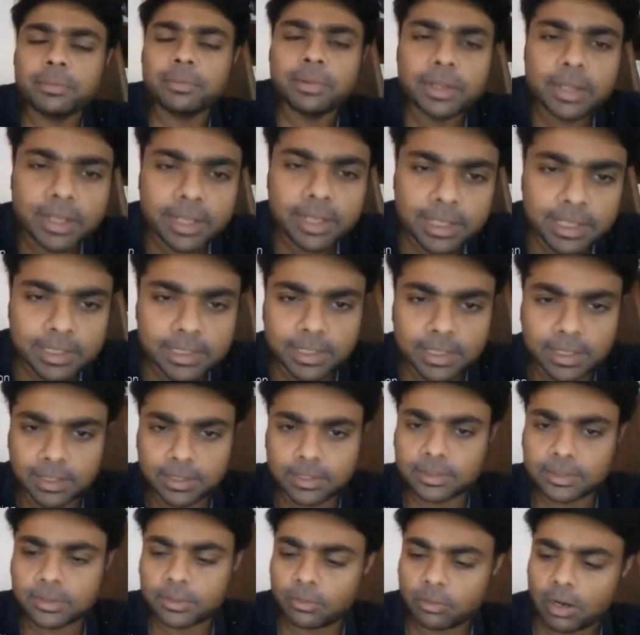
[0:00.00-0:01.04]
RBI
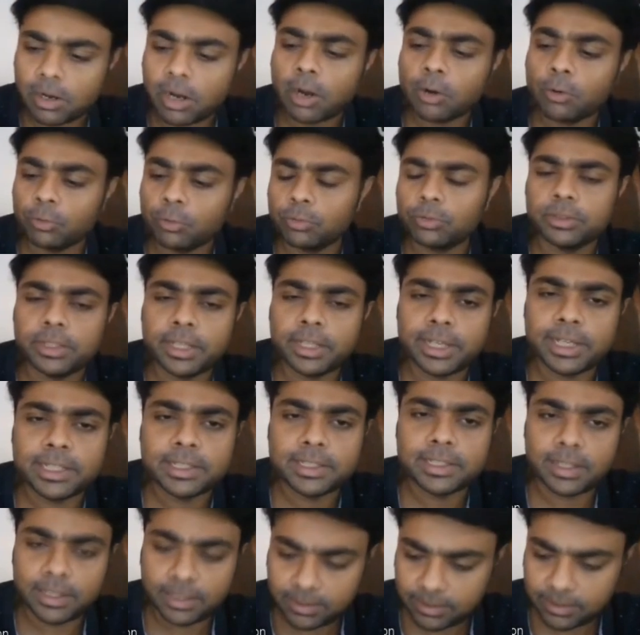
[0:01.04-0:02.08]
injects. So how
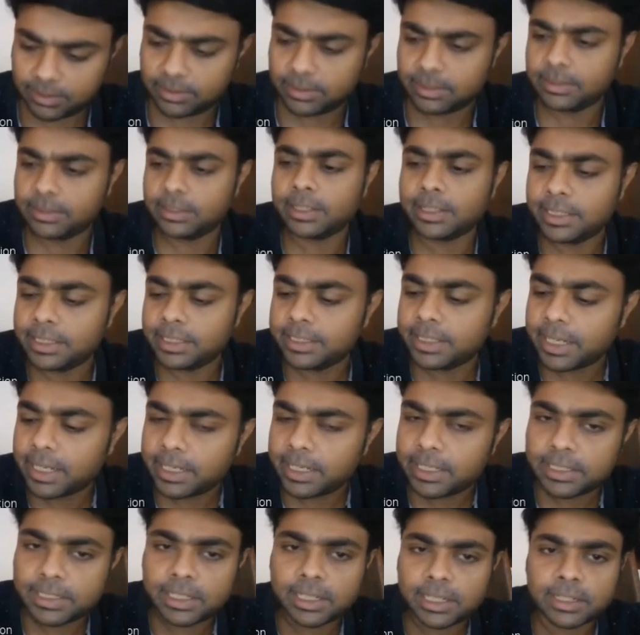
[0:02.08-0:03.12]
they inject,
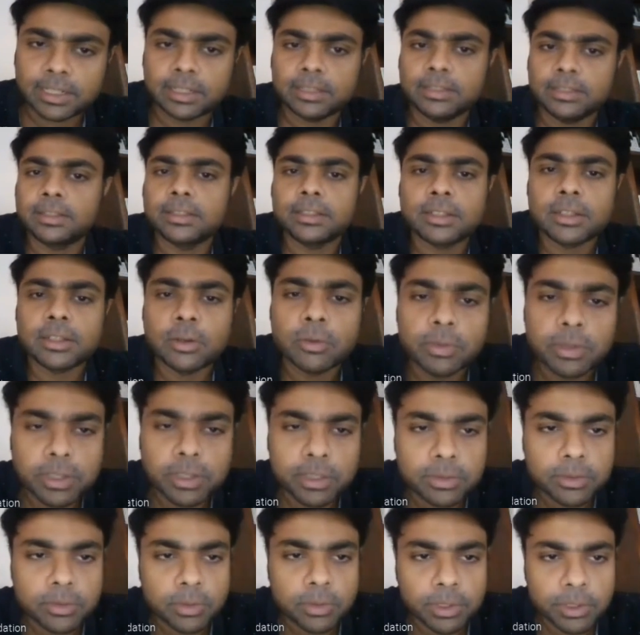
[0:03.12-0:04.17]
this is
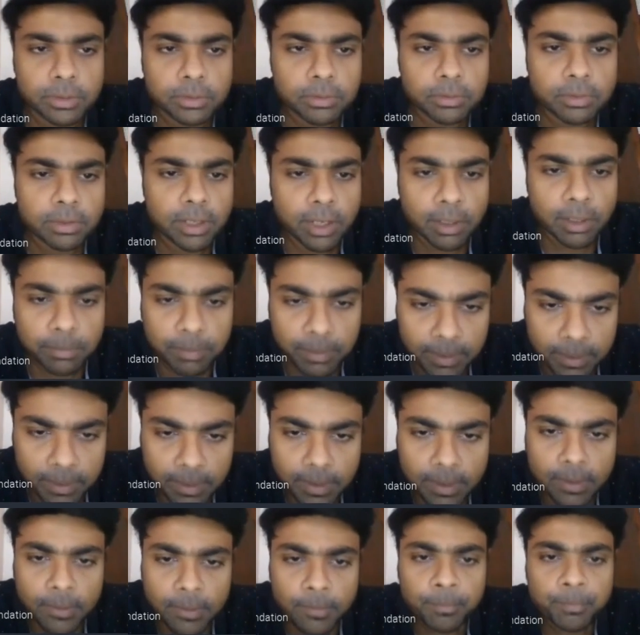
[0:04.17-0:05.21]
how it is going to
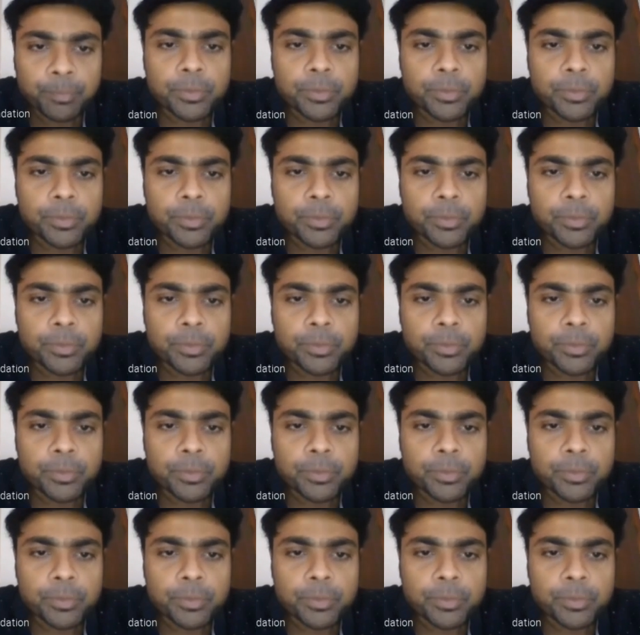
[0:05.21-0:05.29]
happen.